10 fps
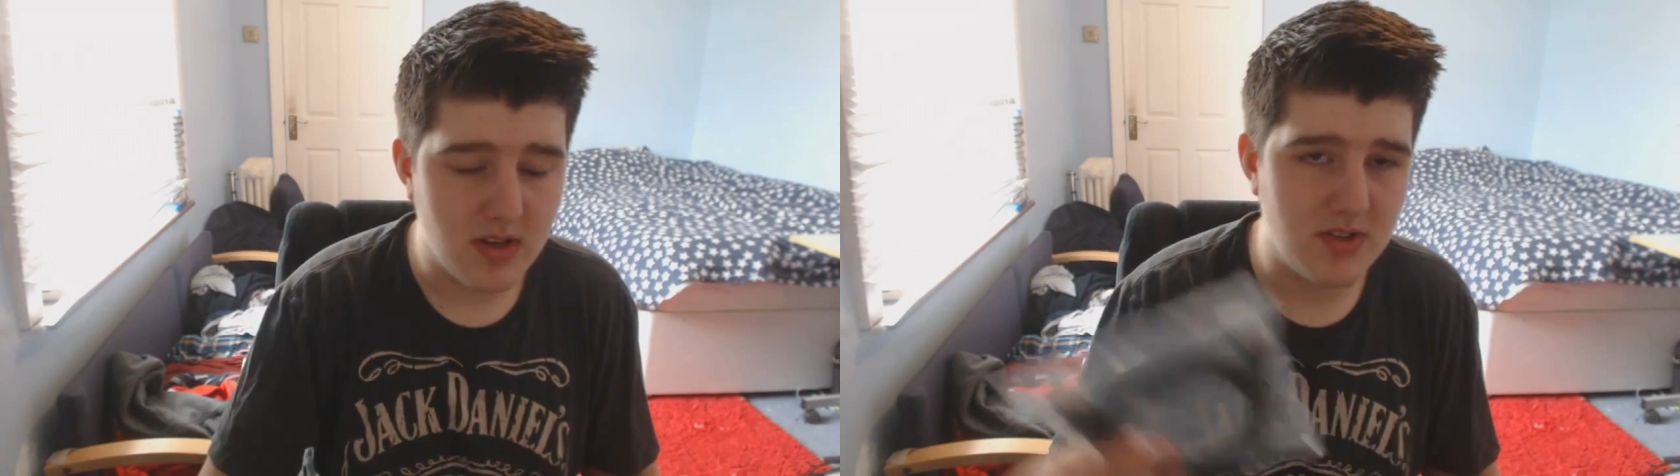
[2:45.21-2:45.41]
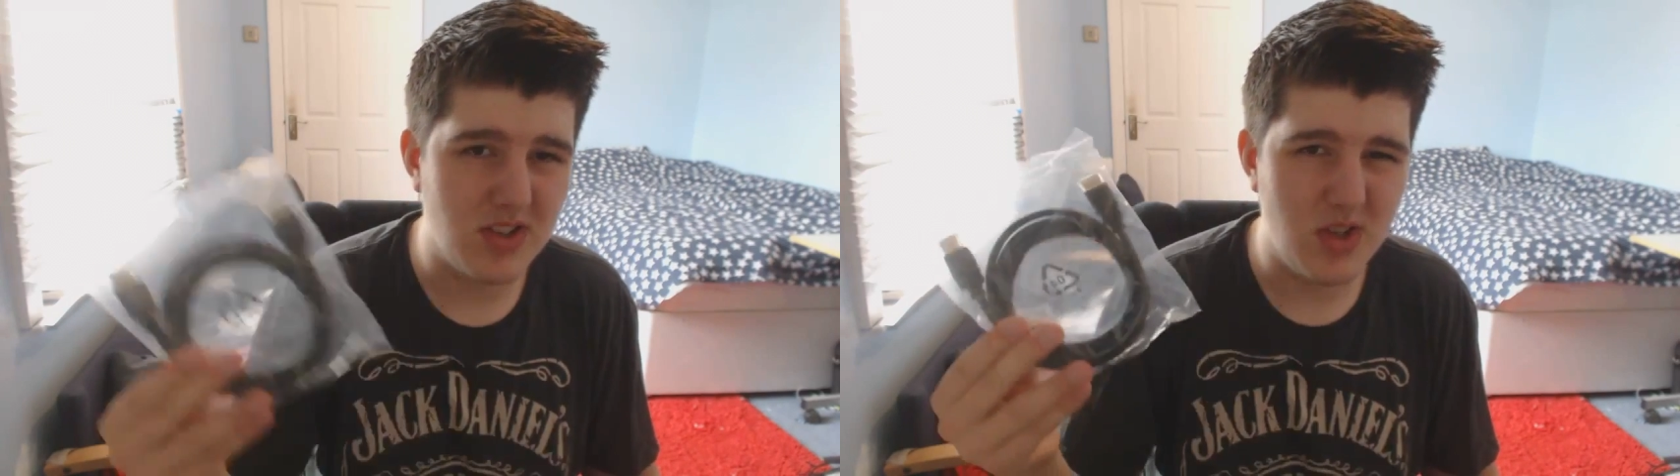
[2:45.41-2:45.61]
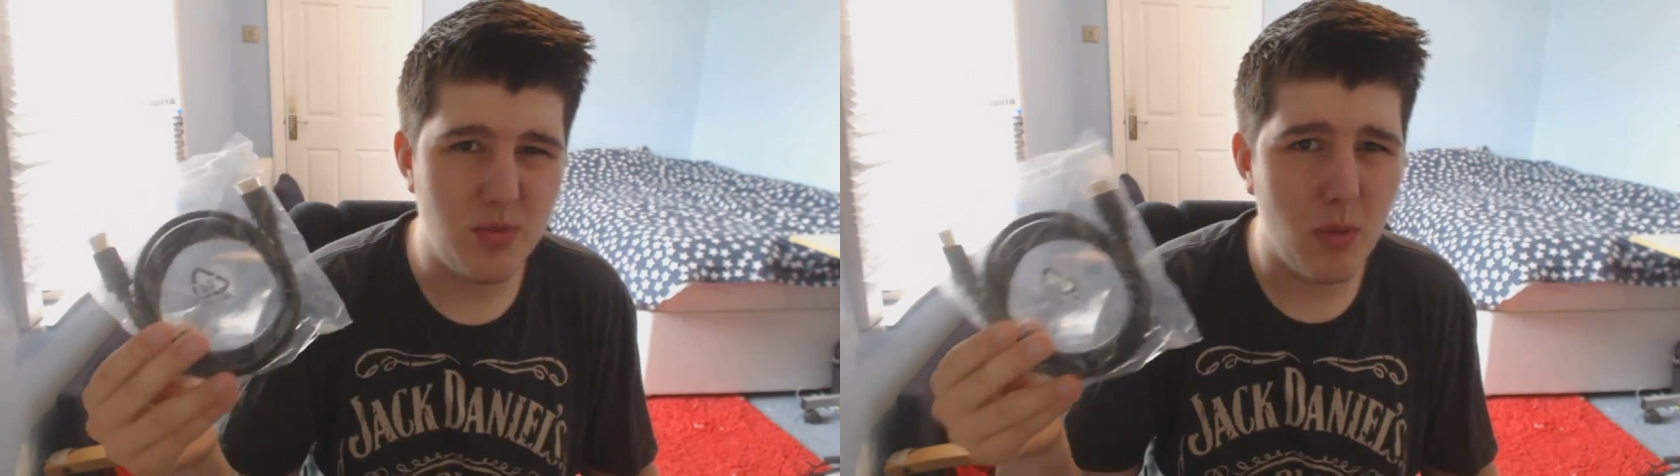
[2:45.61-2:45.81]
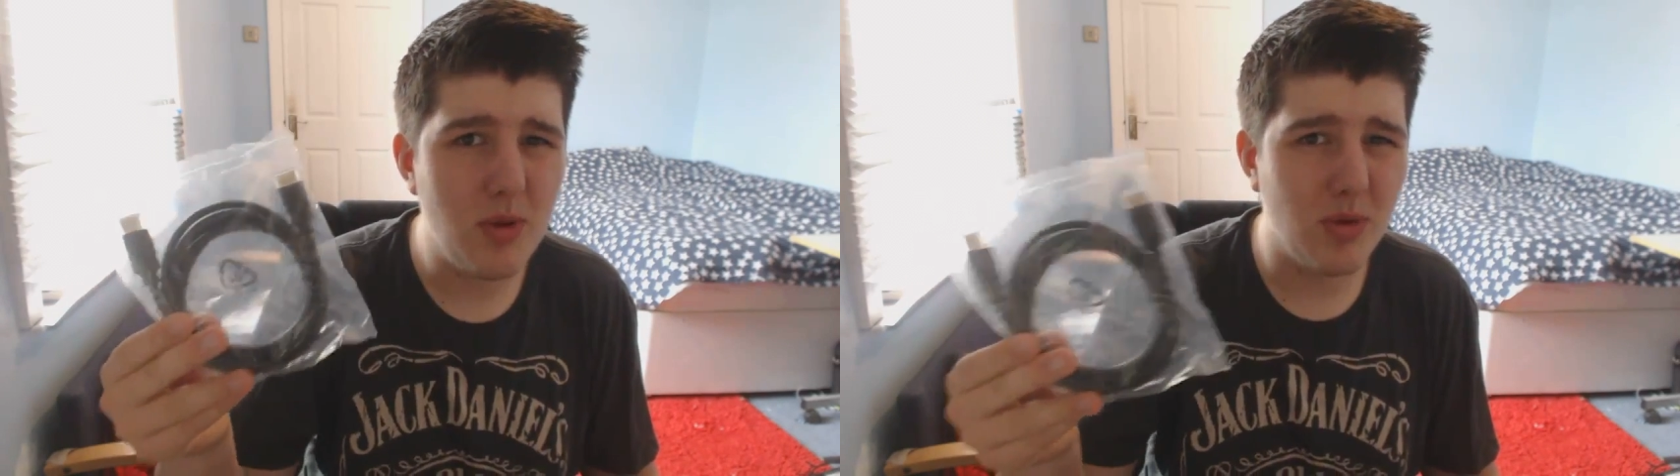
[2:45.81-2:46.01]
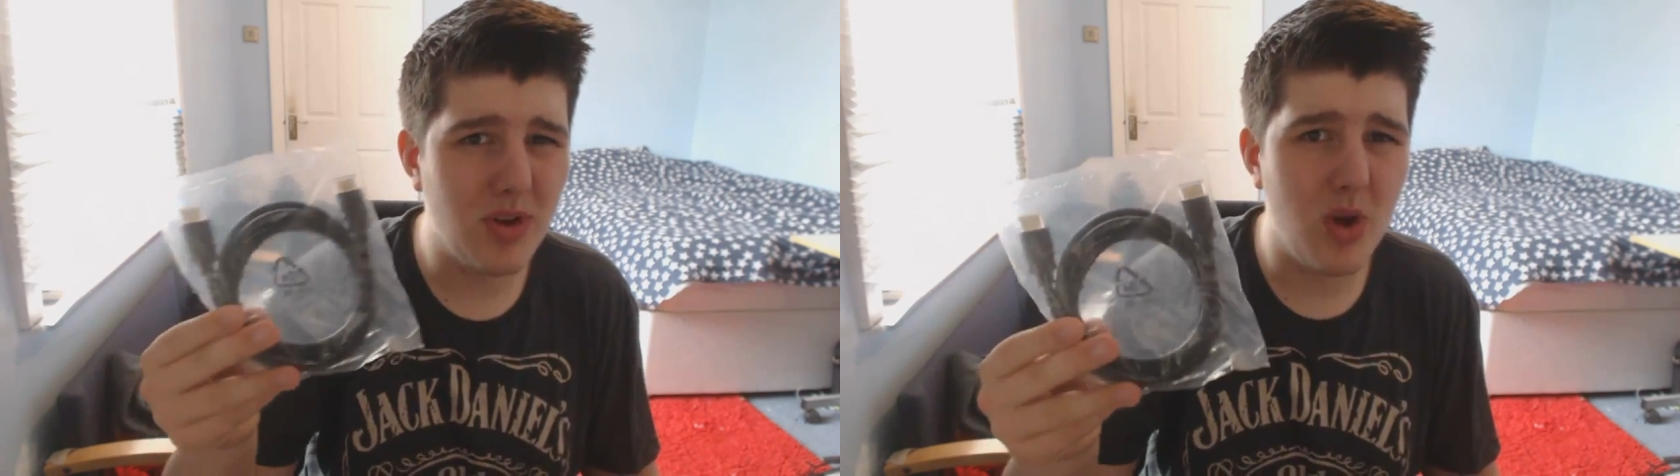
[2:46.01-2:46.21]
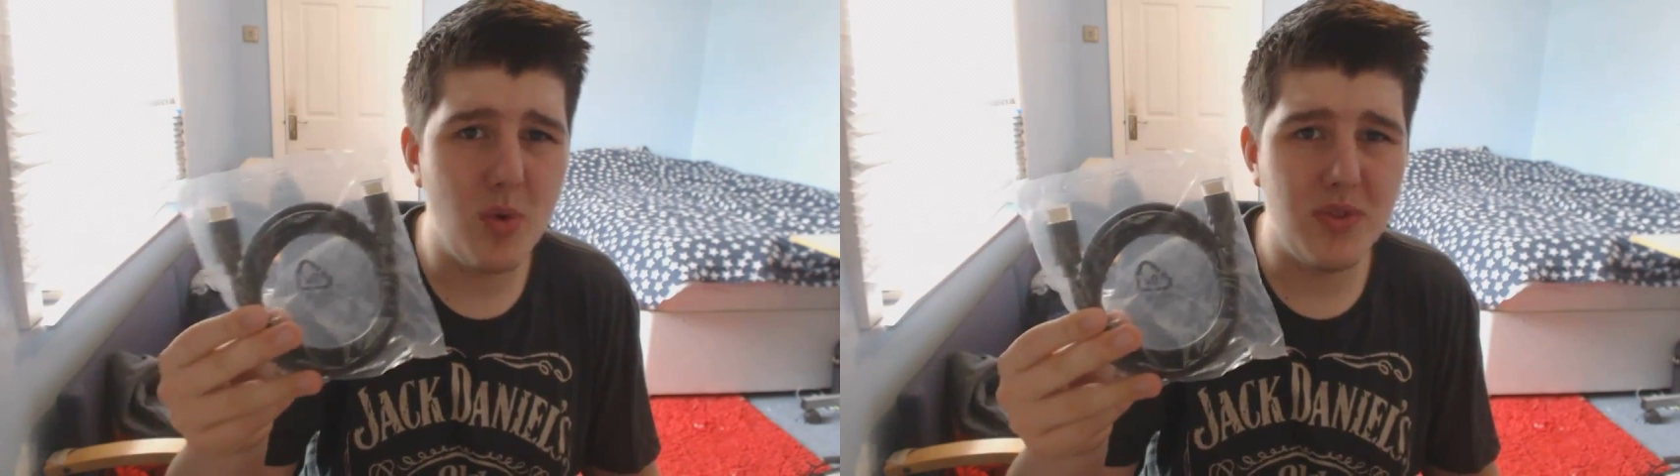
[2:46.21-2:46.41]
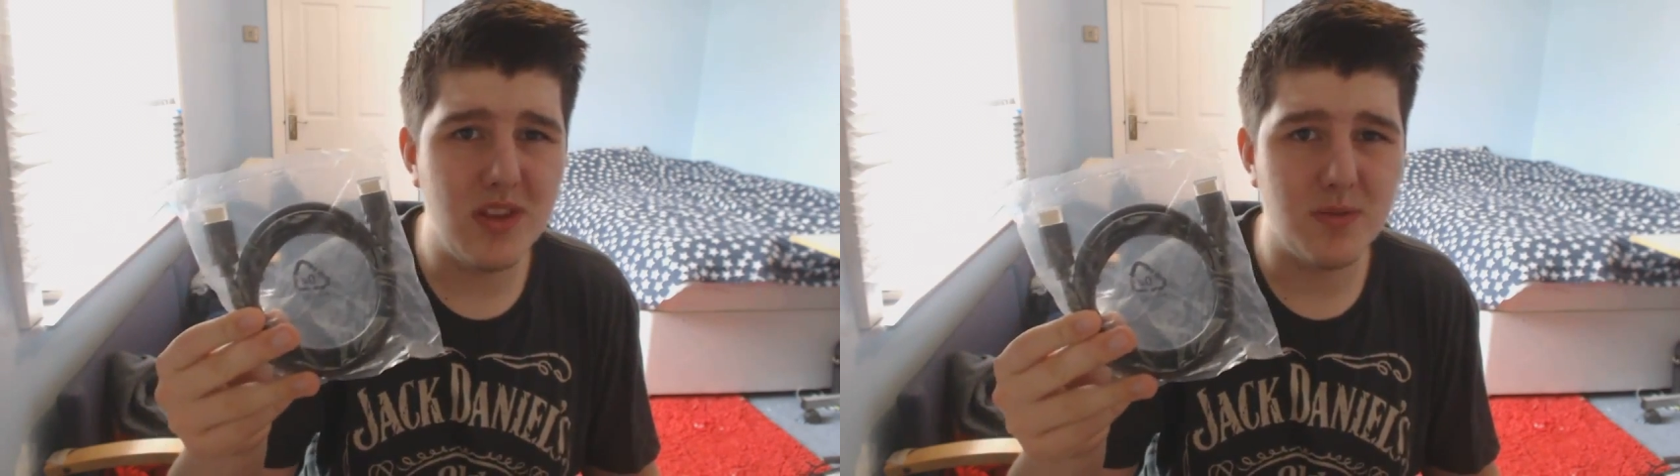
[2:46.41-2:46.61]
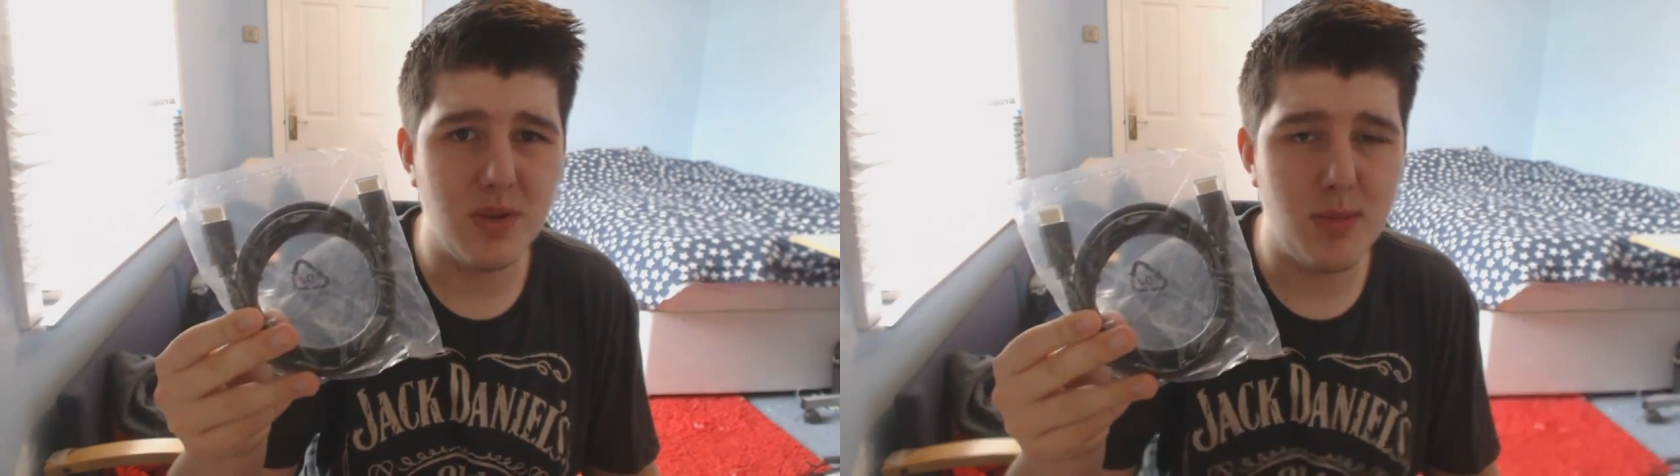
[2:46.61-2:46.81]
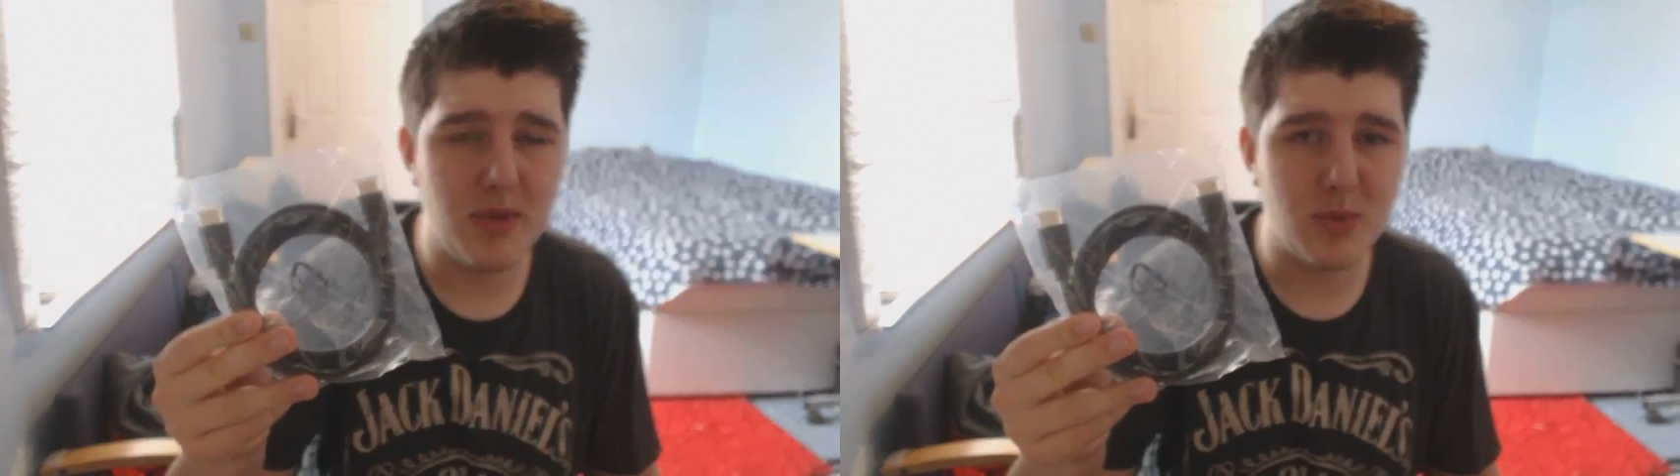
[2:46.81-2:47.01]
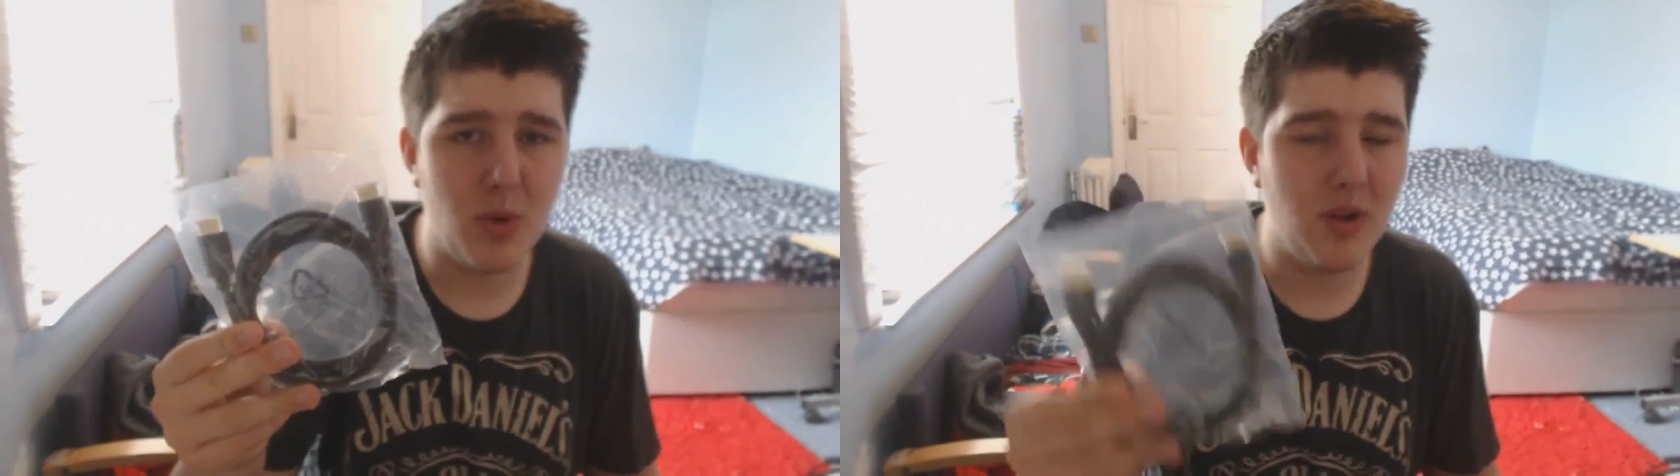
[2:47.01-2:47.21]
because you probably want to go with this for the
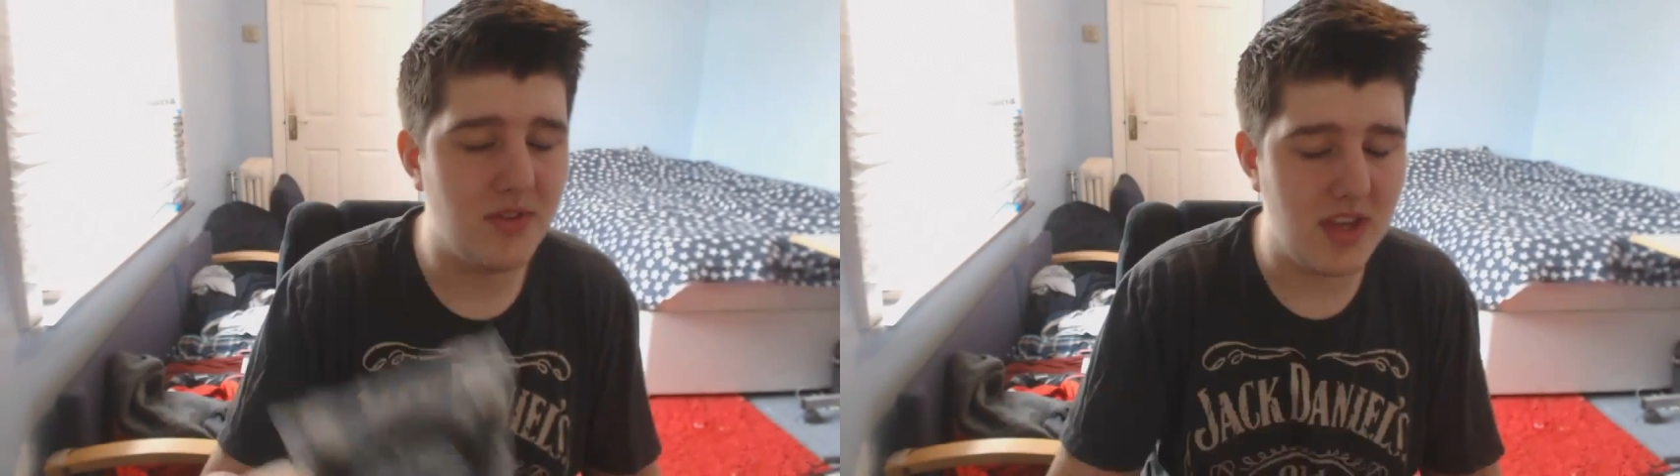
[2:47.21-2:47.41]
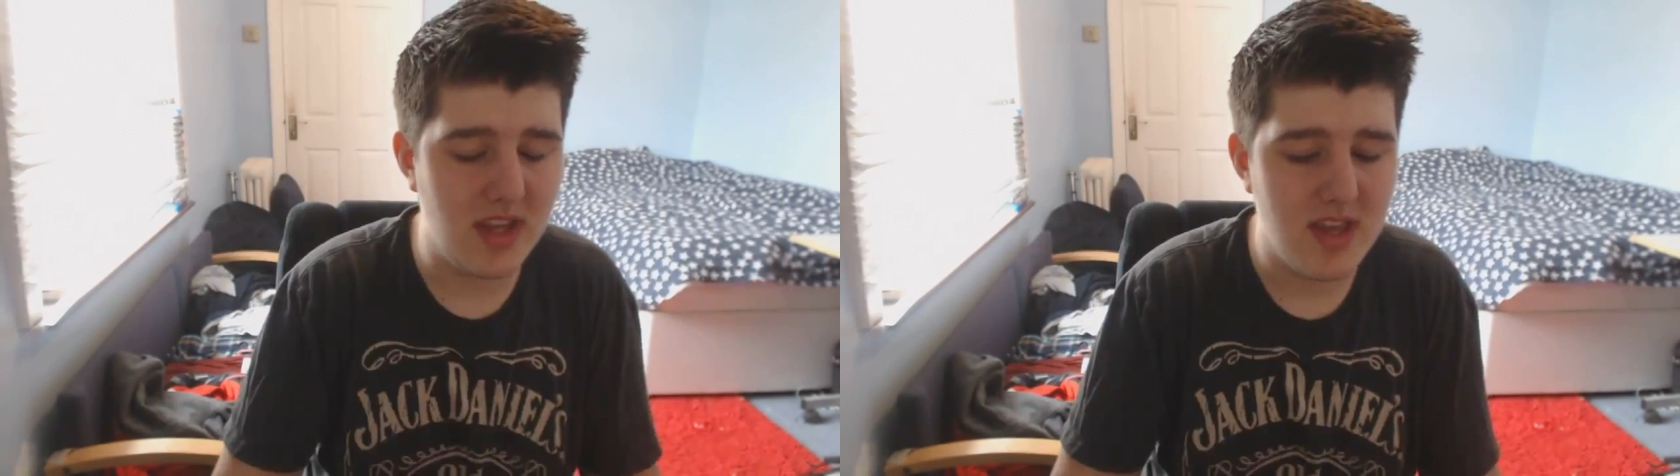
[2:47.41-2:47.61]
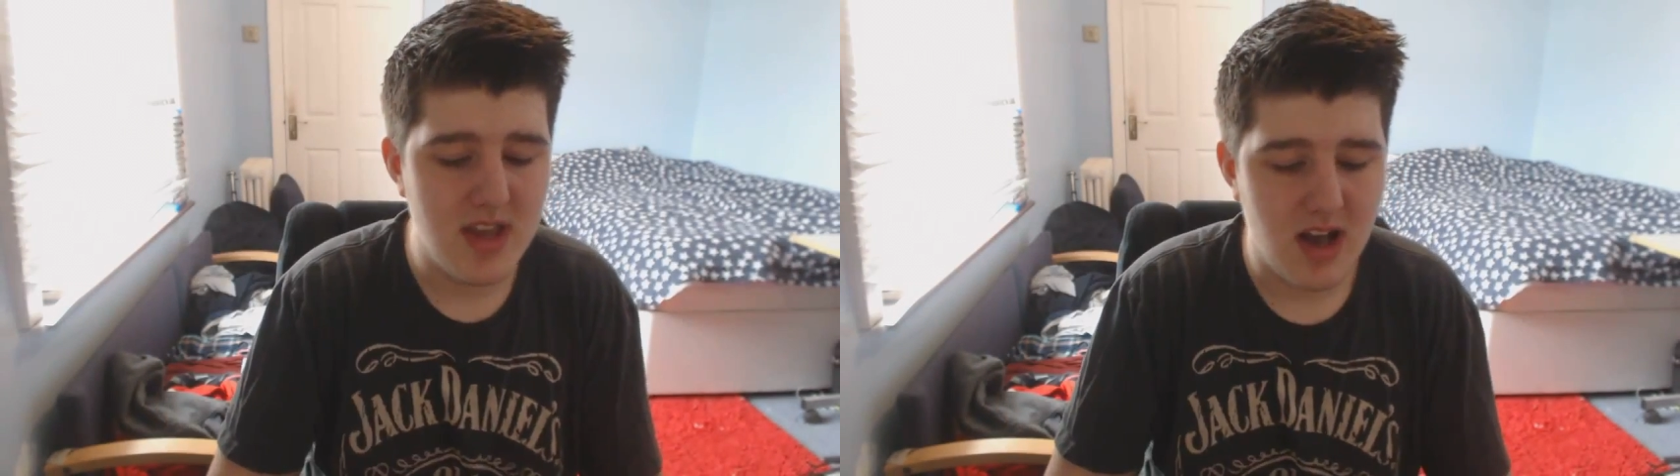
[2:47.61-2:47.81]
best quality,